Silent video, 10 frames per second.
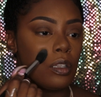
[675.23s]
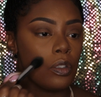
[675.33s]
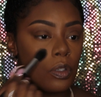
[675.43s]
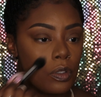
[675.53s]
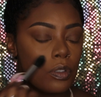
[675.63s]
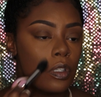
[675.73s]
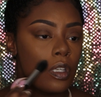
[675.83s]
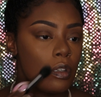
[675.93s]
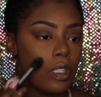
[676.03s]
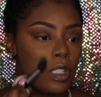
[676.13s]
little
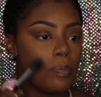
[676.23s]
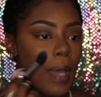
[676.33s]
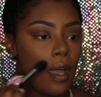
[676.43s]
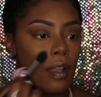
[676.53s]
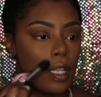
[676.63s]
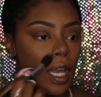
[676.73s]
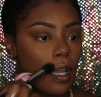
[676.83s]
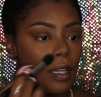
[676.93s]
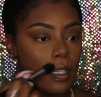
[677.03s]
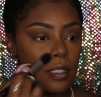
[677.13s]
smile
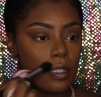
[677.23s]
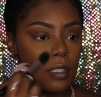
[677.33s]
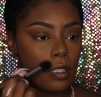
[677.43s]
lines,